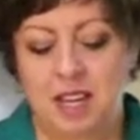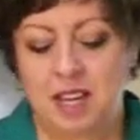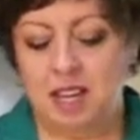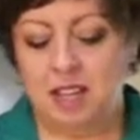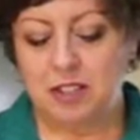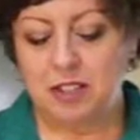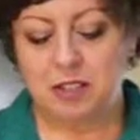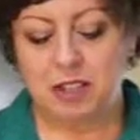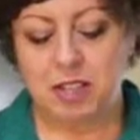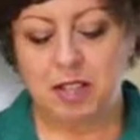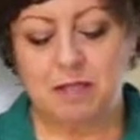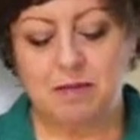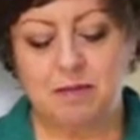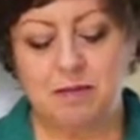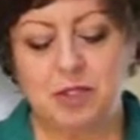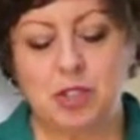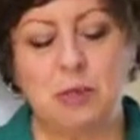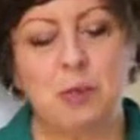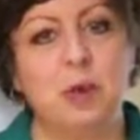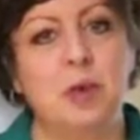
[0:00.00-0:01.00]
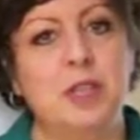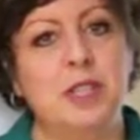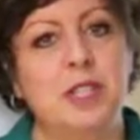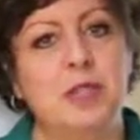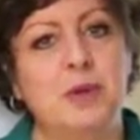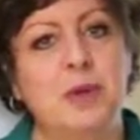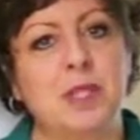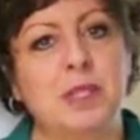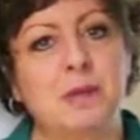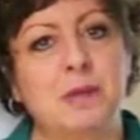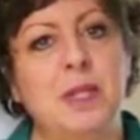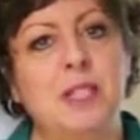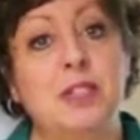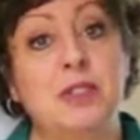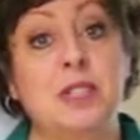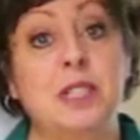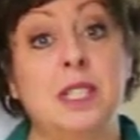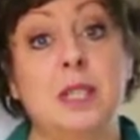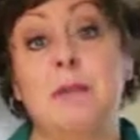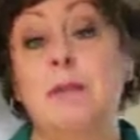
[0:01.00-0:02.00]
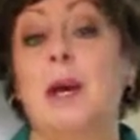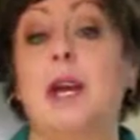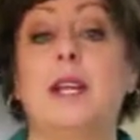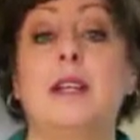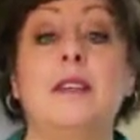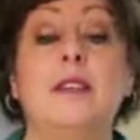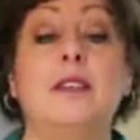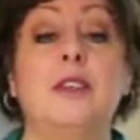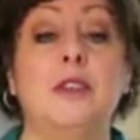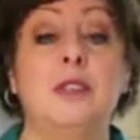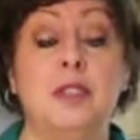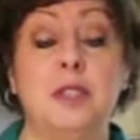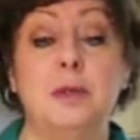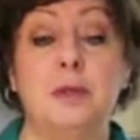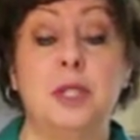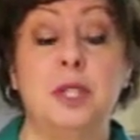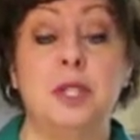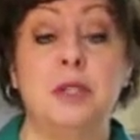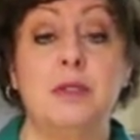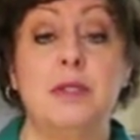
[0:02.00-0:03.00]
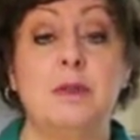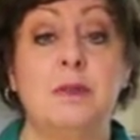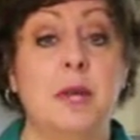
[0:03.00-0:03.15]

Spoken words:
And you'll get some more of these recipes. You'll see my YouTube shows.